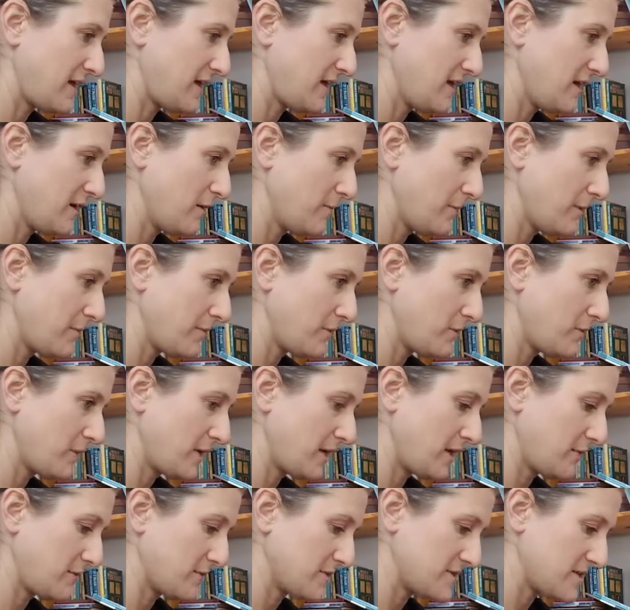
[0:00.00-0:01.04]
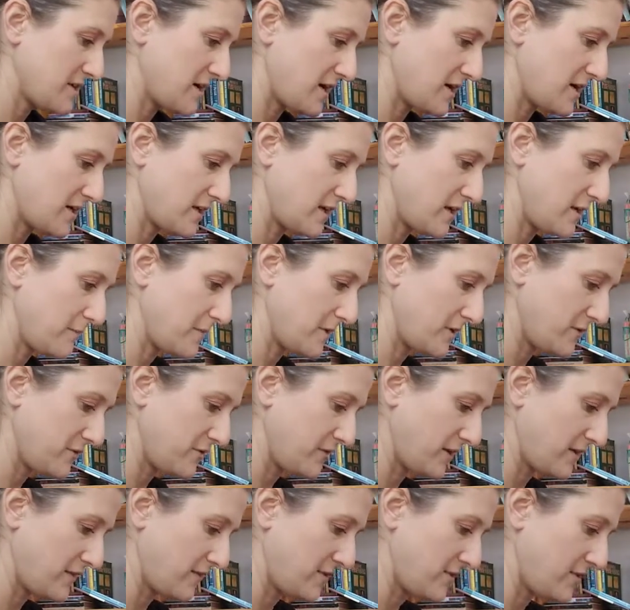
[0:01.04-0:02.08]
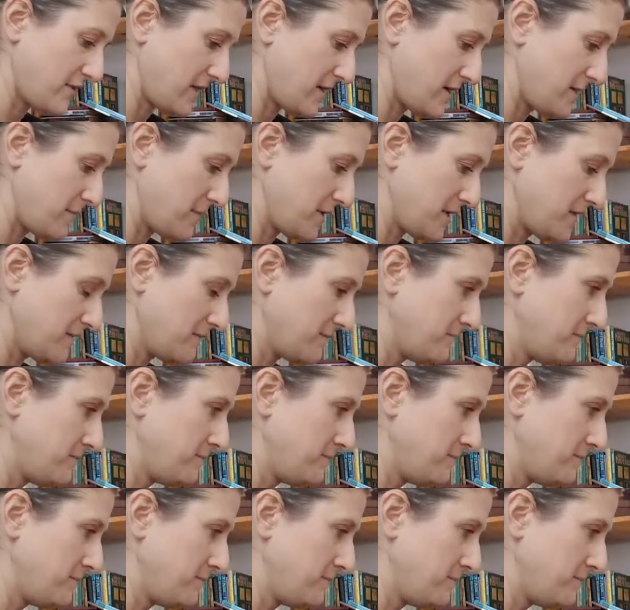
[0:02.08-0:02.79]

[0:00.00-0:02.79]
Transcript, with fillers: I can't remember what I was talking about the other day, but